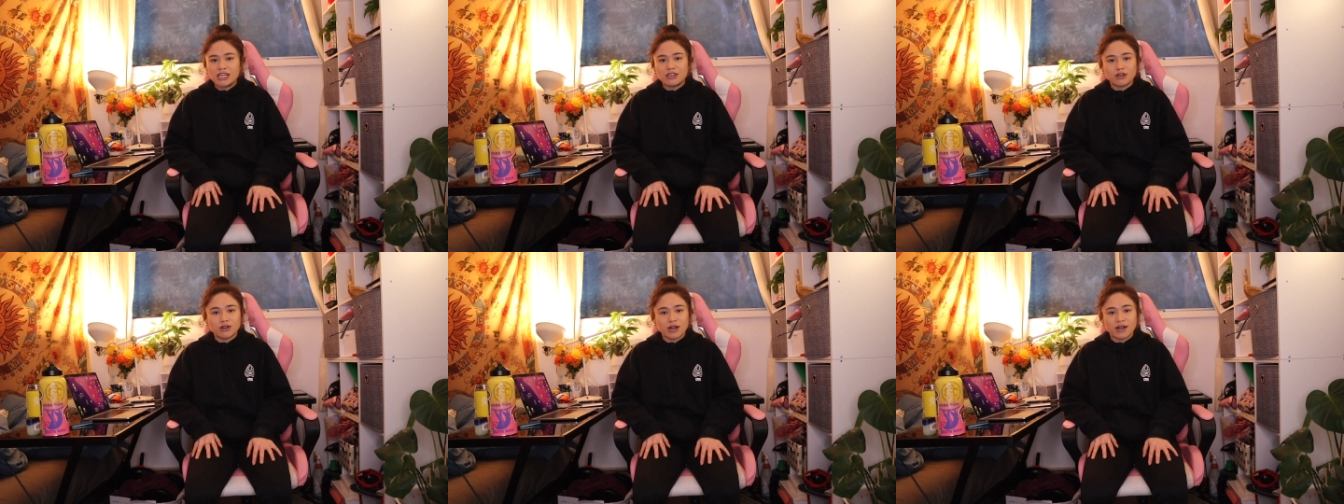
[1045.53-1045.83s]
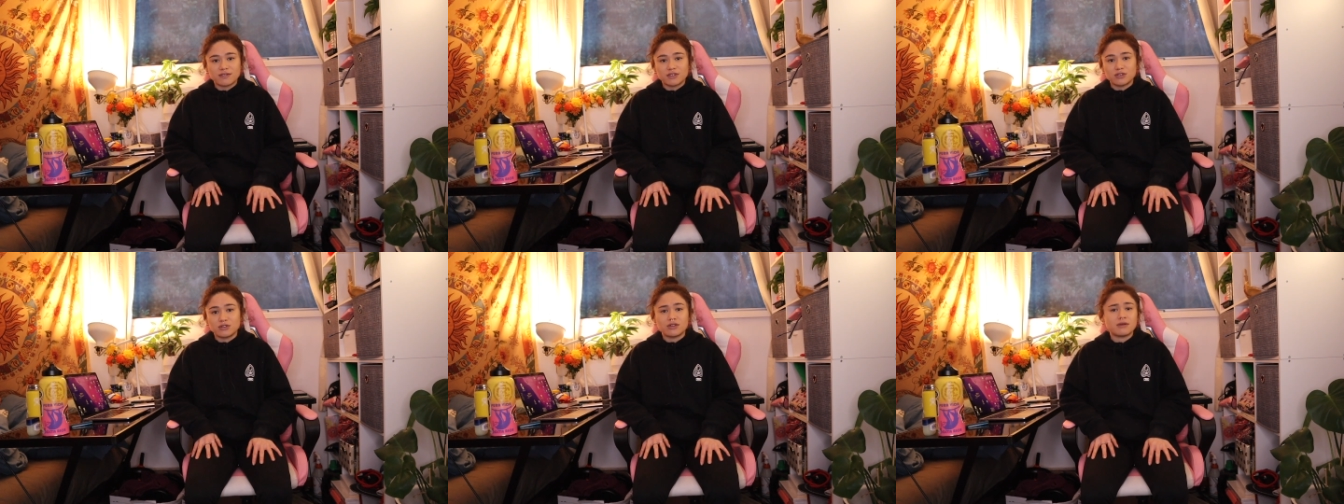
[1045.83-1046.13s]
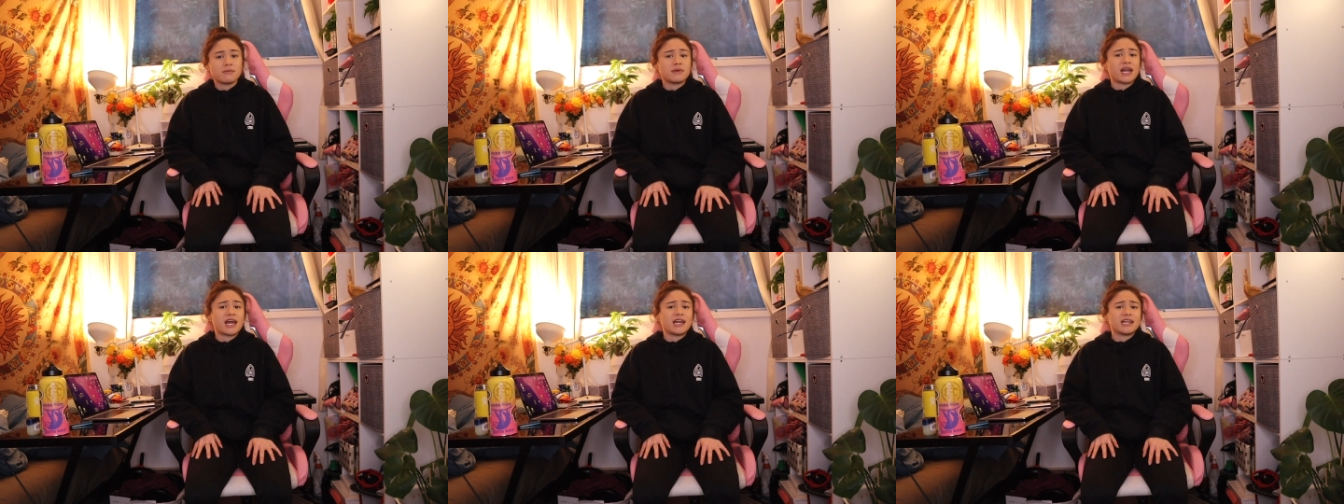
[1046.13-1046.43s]
You don't have to do
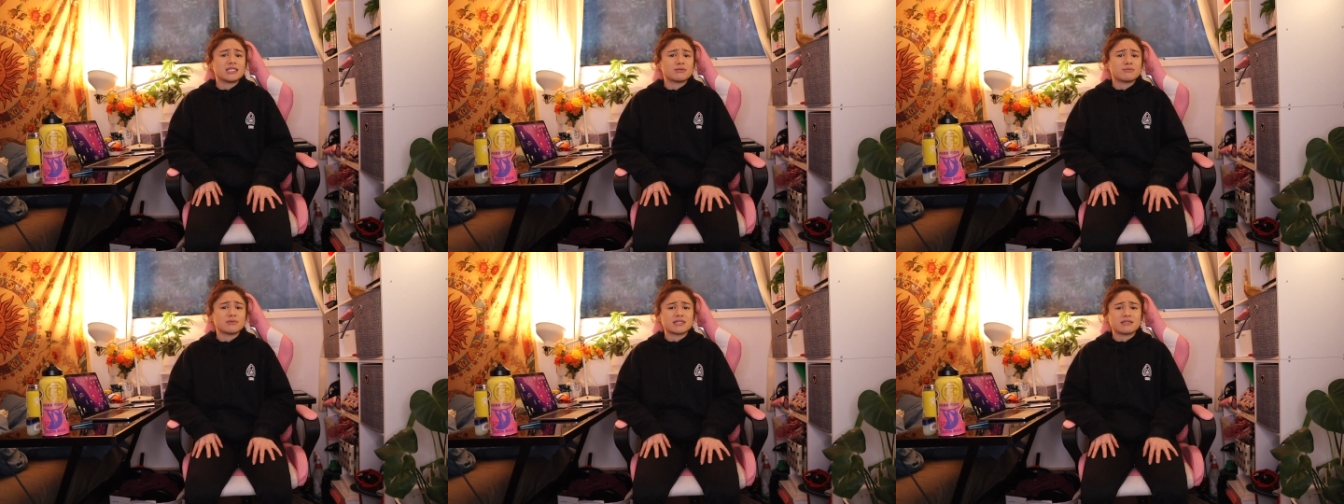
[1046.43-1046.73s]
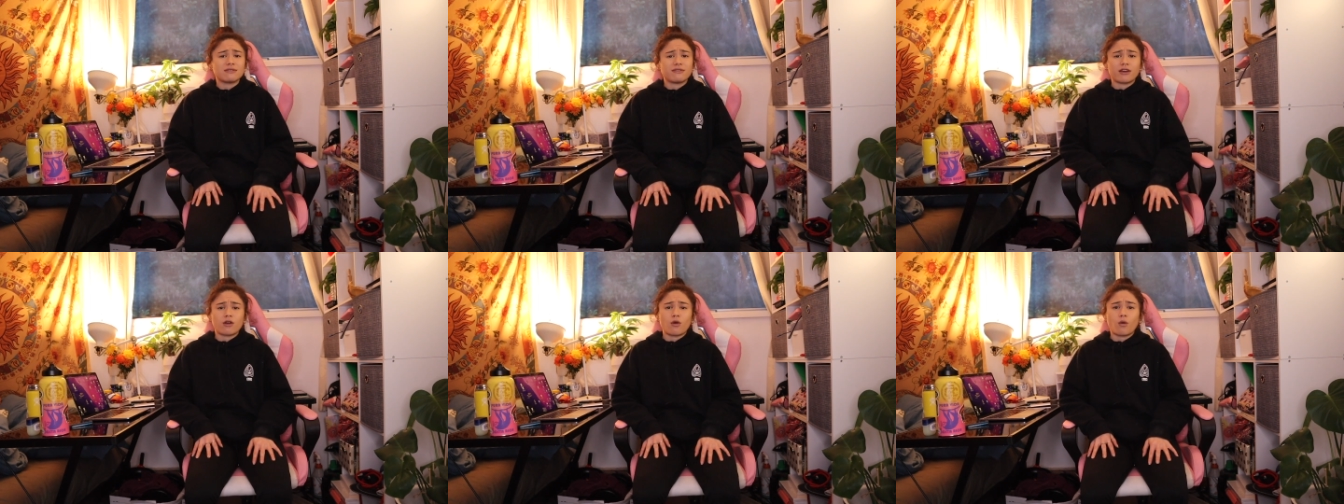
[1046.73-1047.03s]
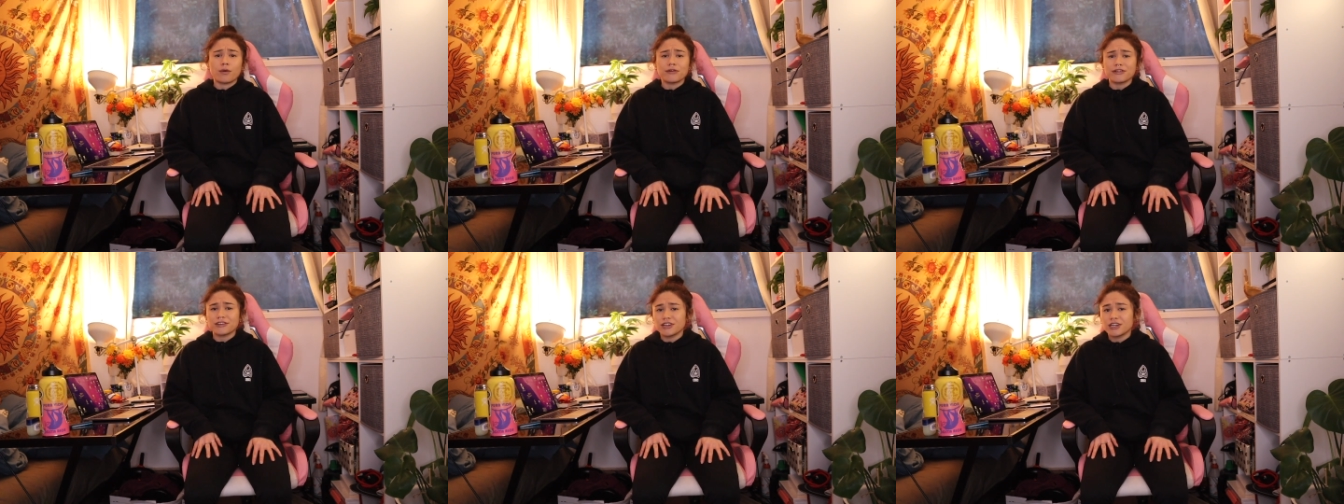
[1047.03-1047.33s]
them in any specific
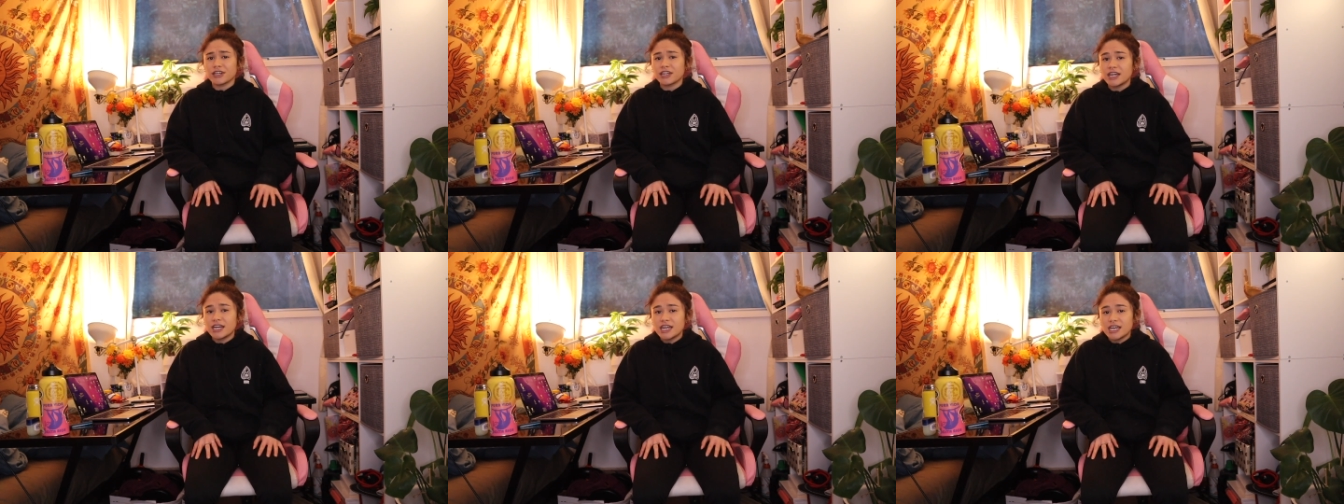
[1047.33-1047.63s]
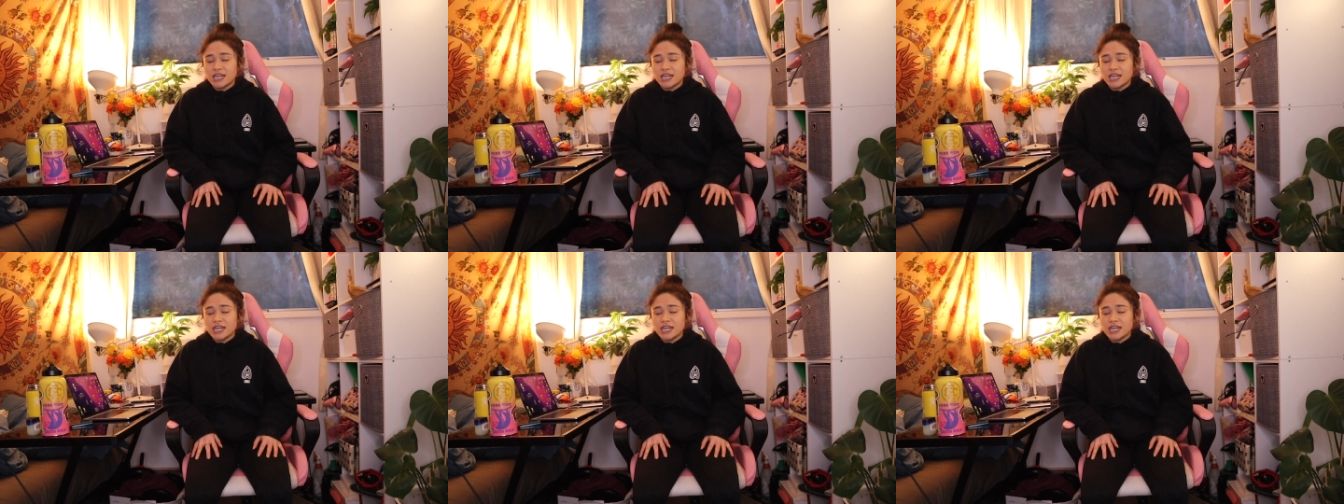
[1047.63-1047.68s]
order.